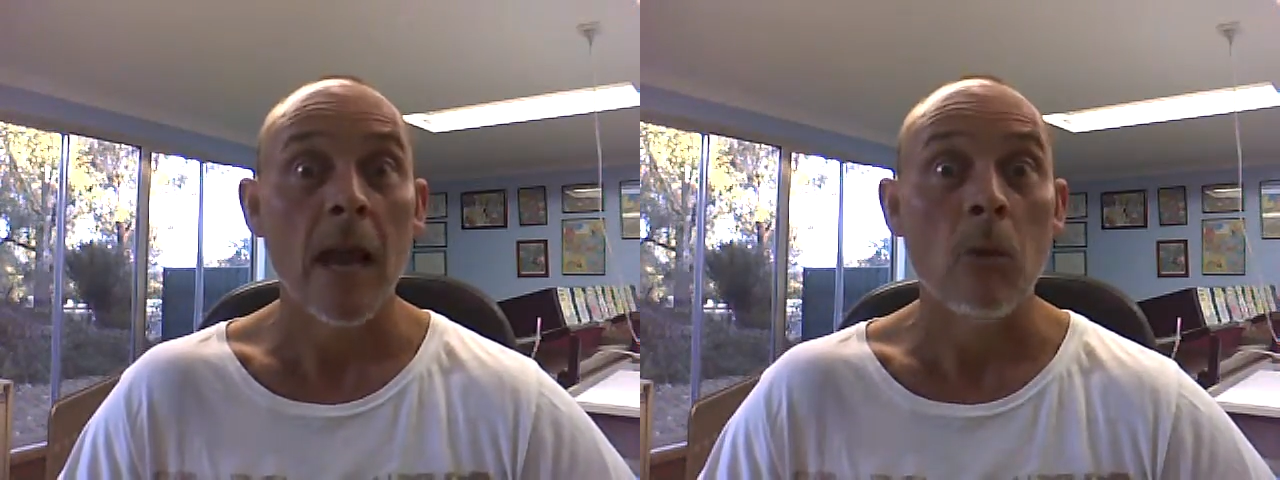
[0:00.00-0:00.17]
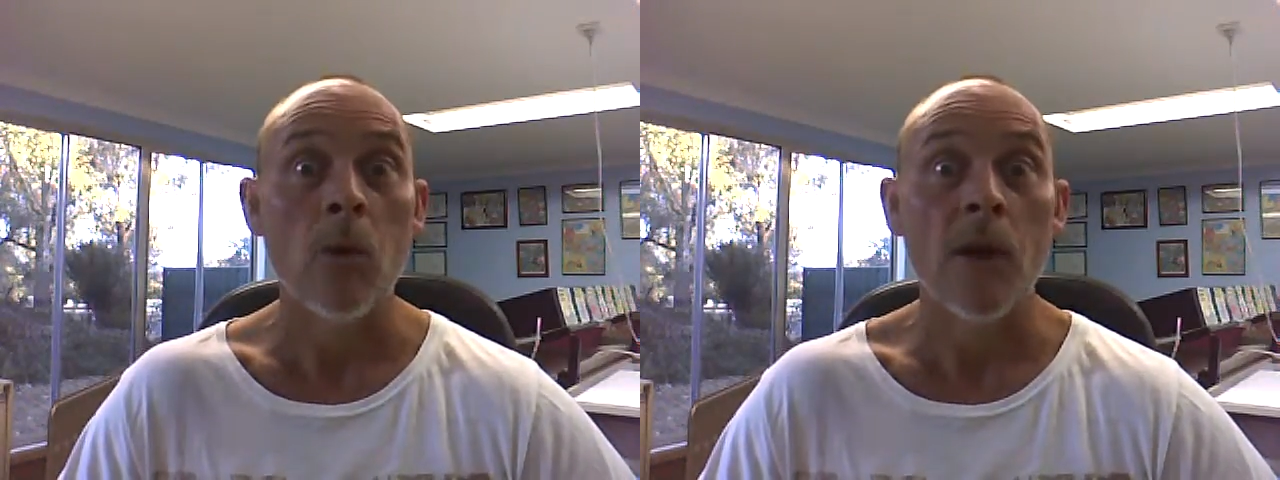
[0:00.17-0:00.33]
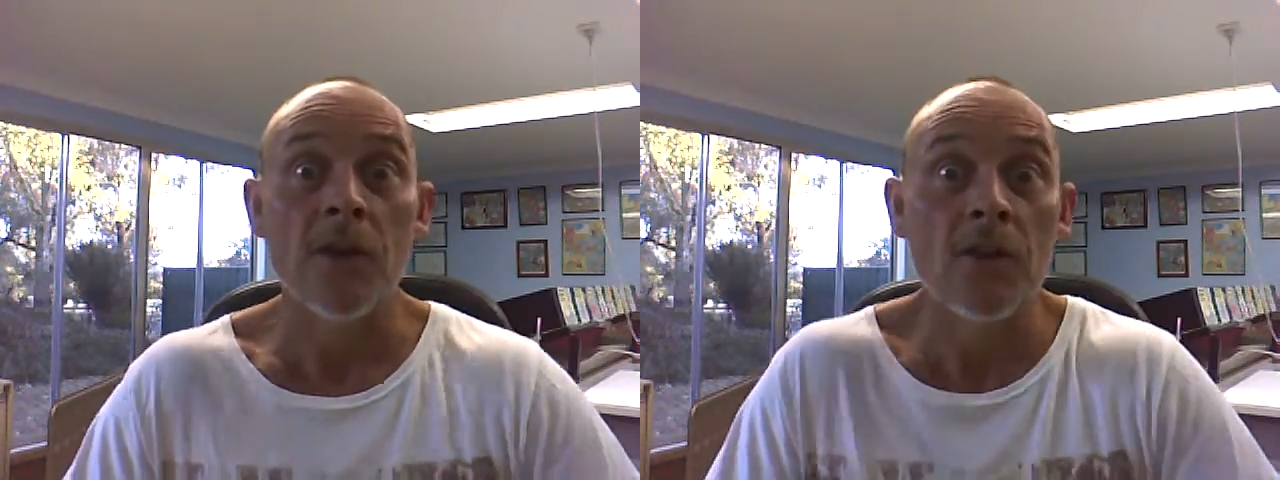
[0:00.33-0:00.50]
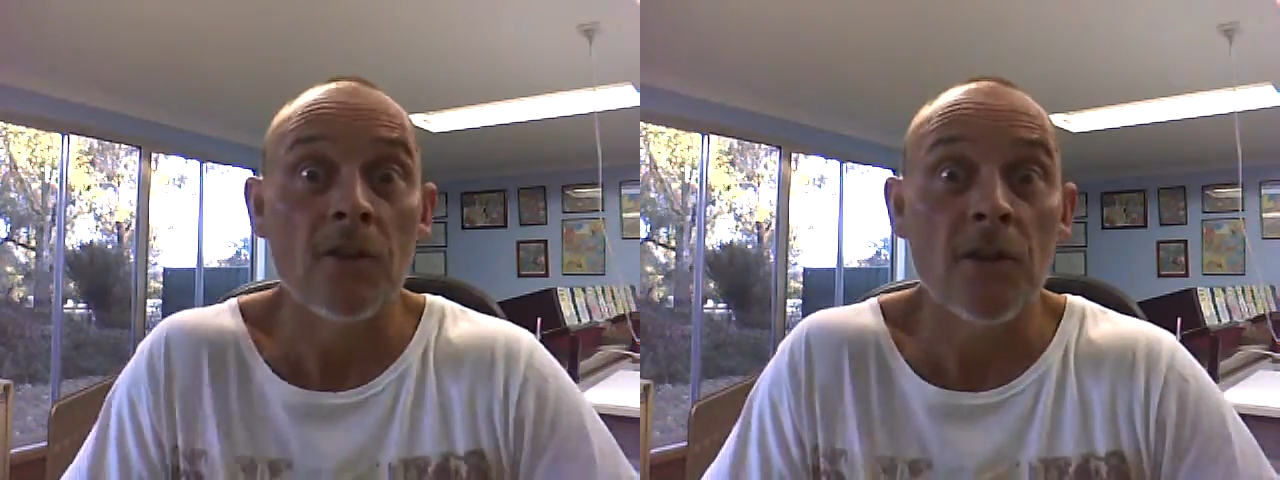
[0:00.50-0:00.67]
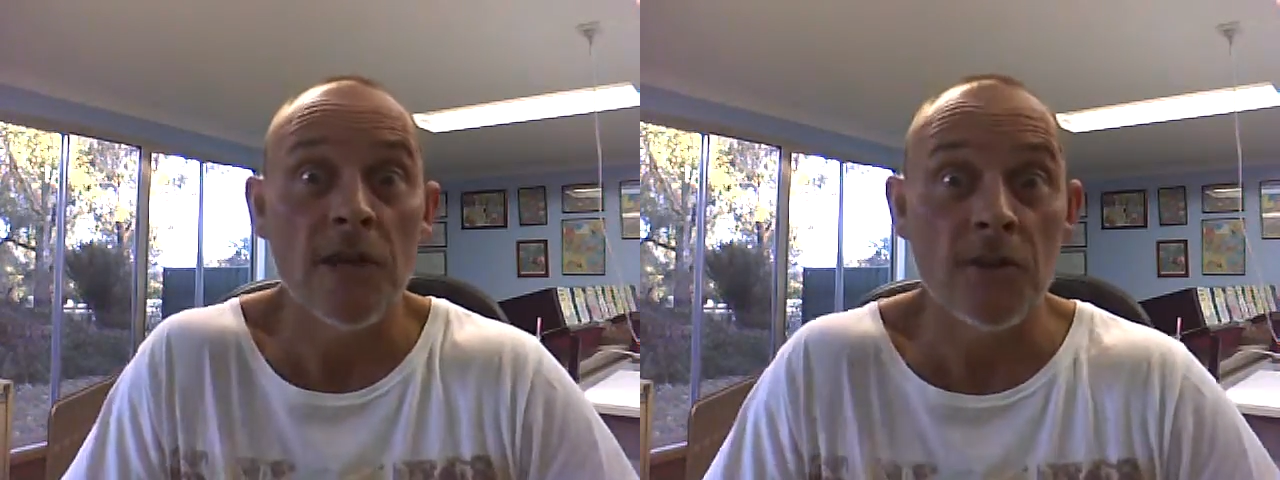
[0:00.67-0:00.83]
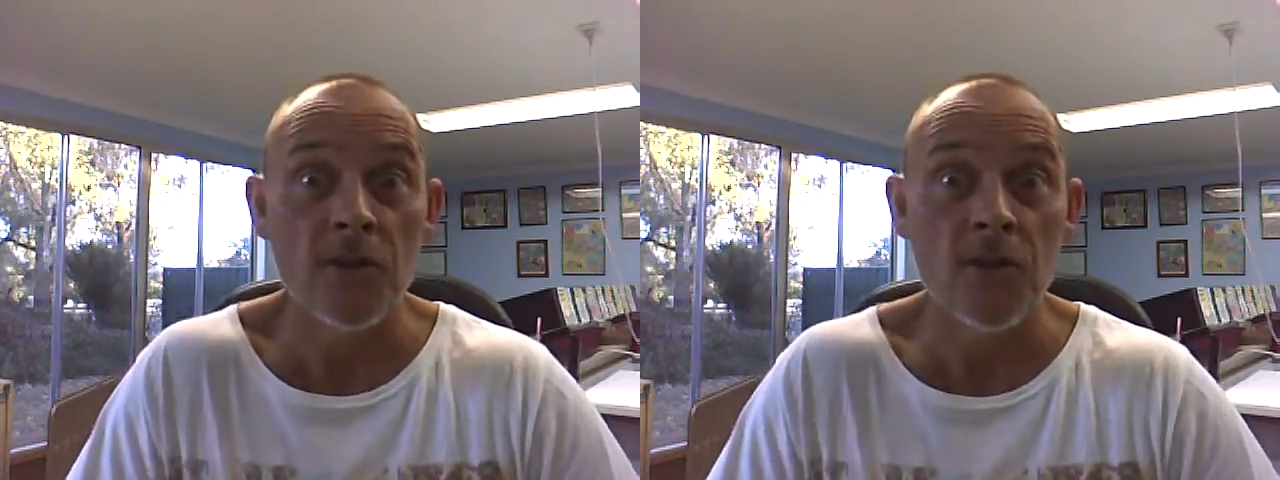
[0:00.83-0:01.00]
and where you
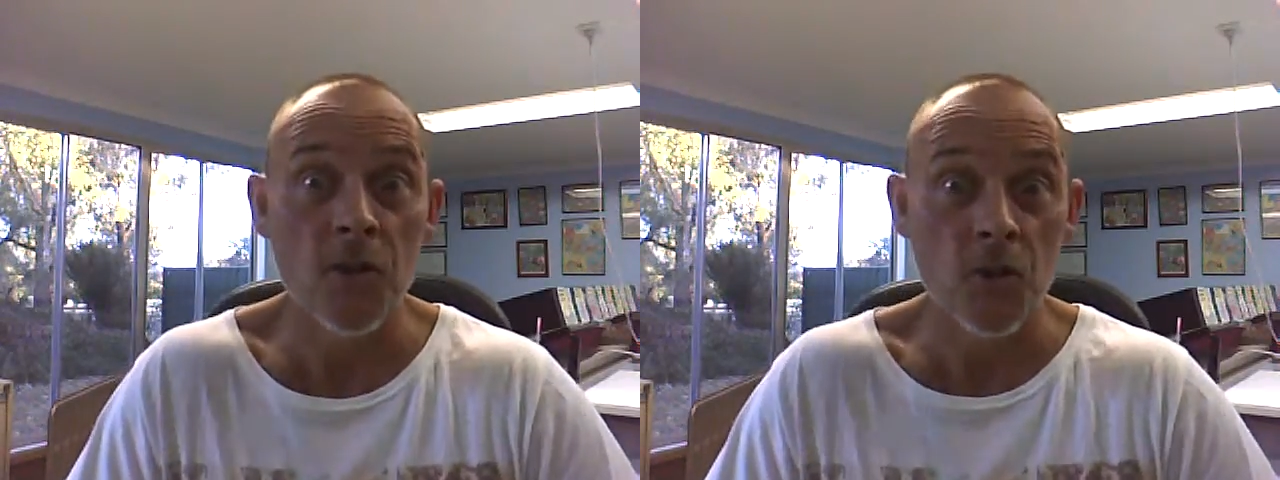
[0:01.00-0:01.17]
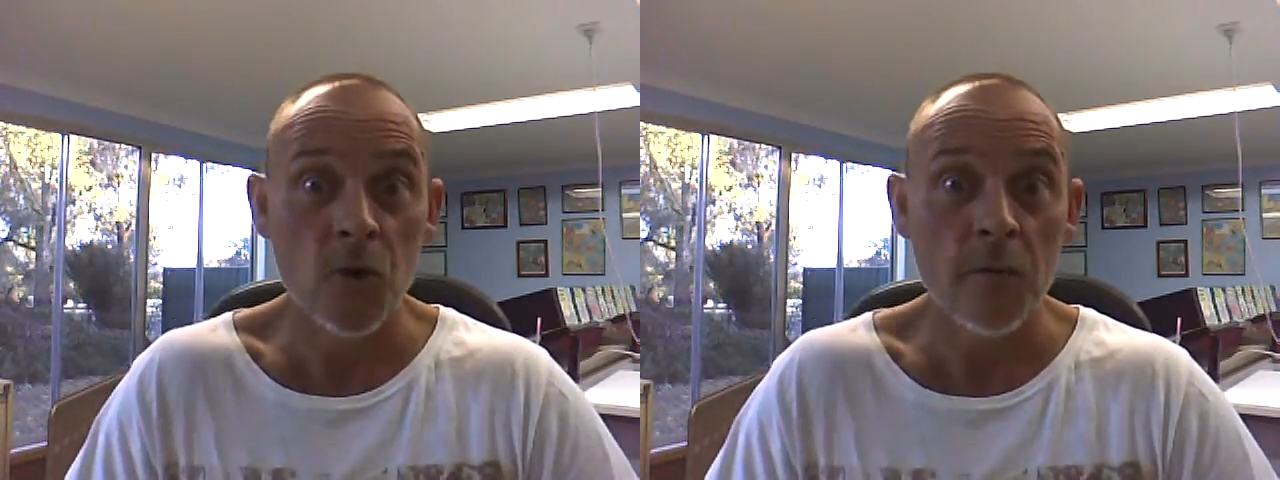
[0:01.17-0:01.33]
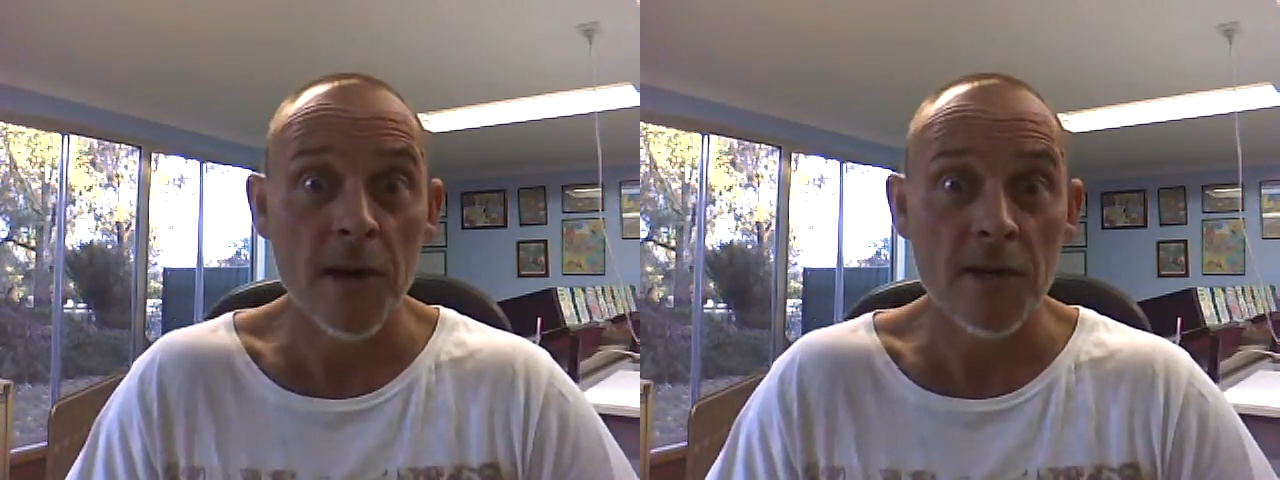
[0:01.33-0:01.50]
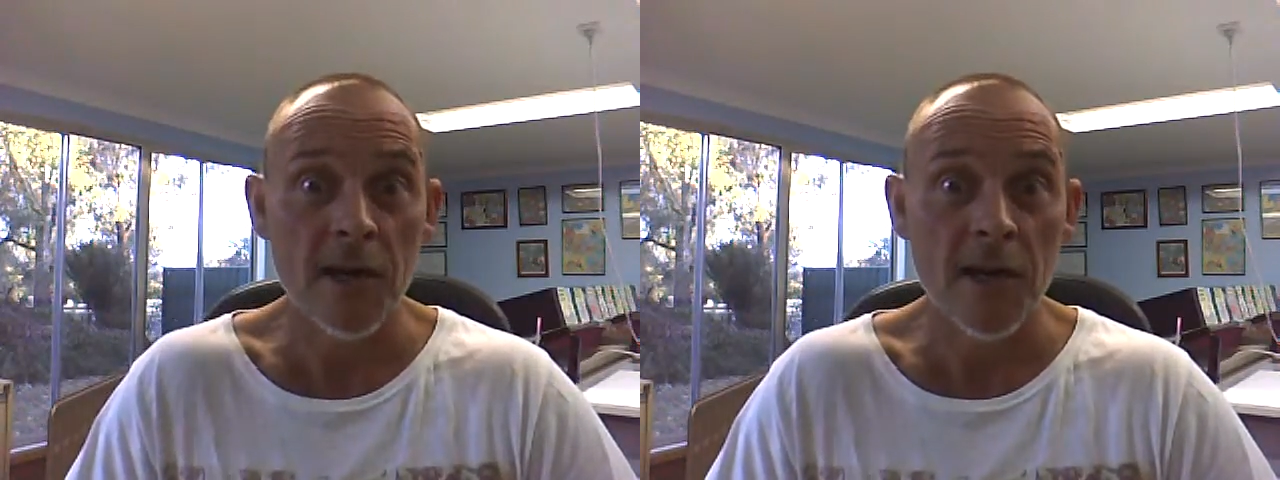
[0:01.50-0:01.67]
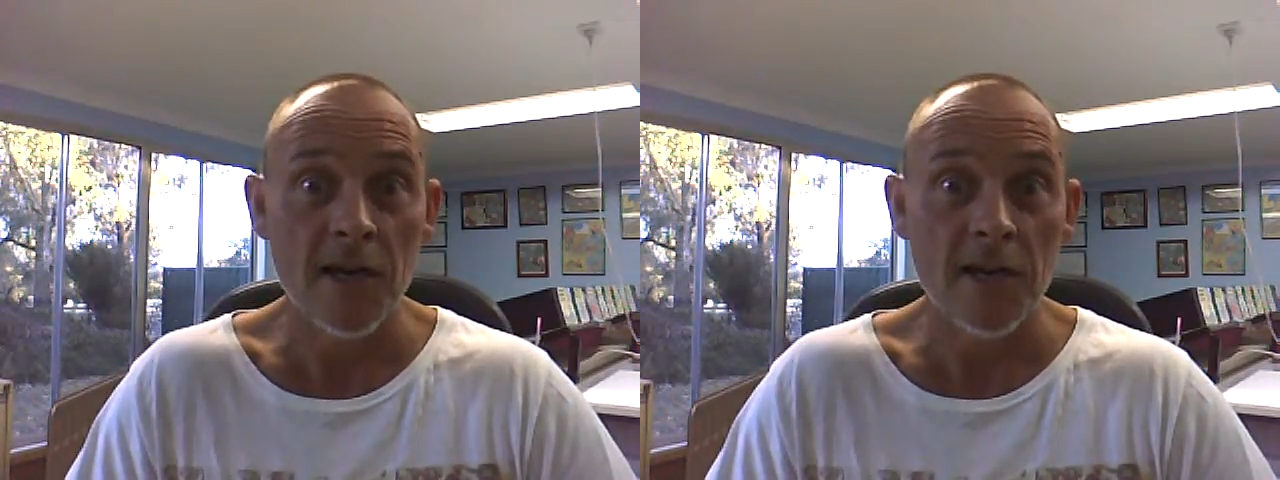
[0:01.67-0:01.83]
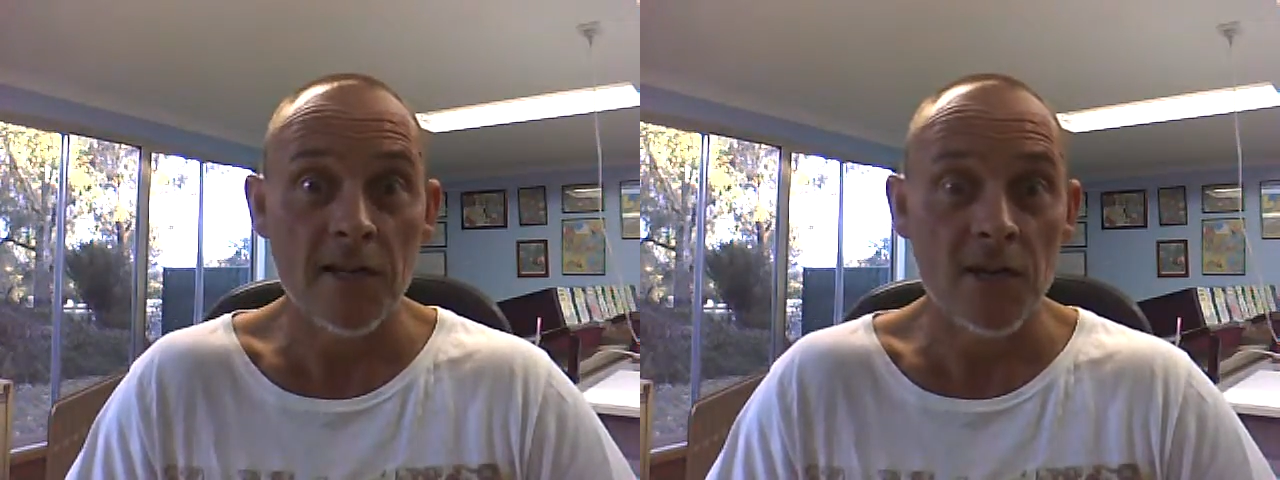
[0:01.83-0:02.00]
get to use your
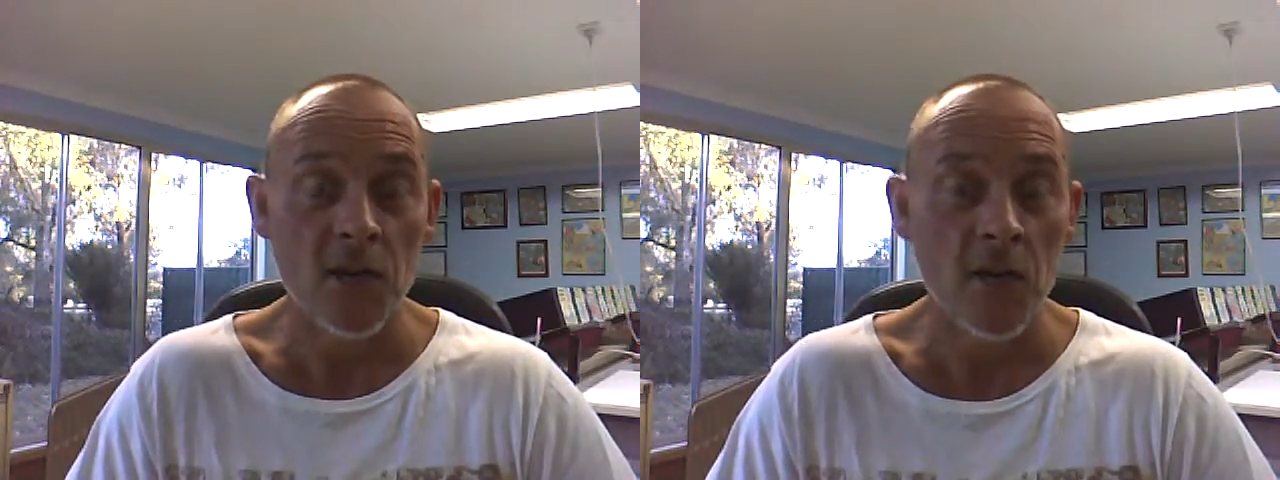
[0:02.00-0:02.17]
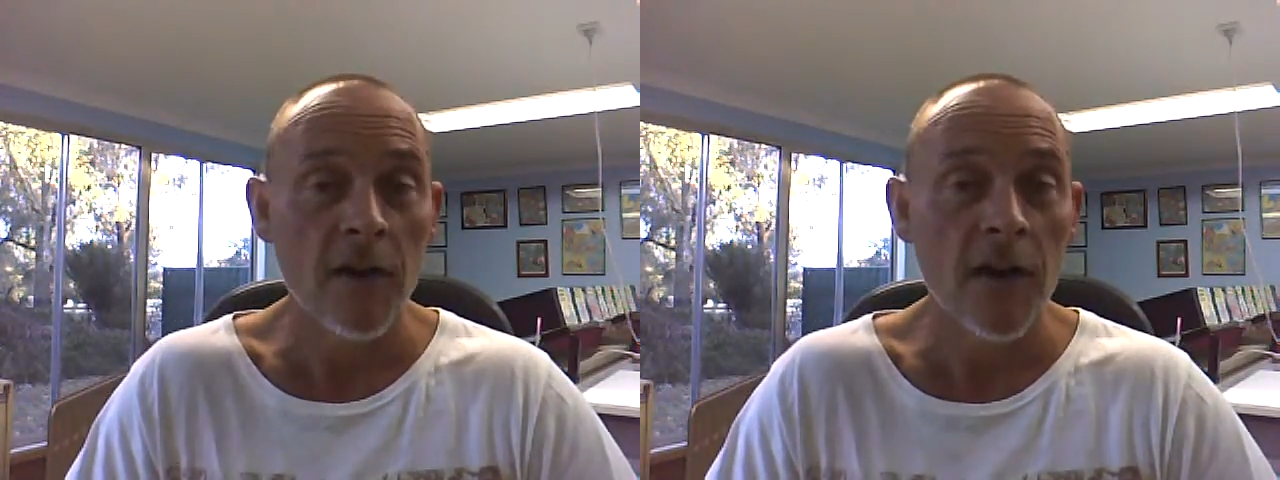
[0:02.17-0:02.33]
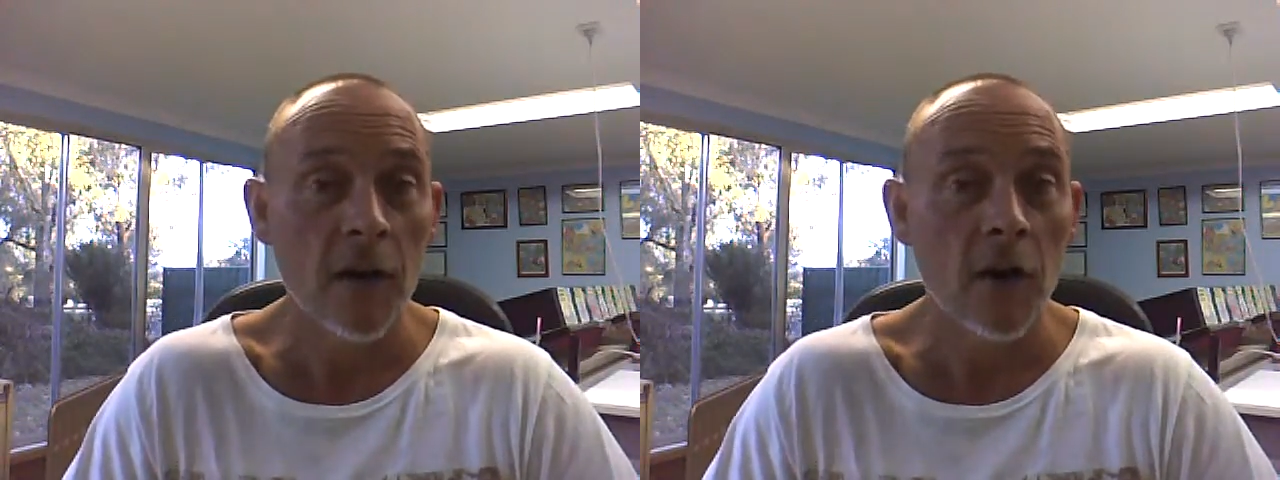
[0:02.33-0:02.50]
imagination. So I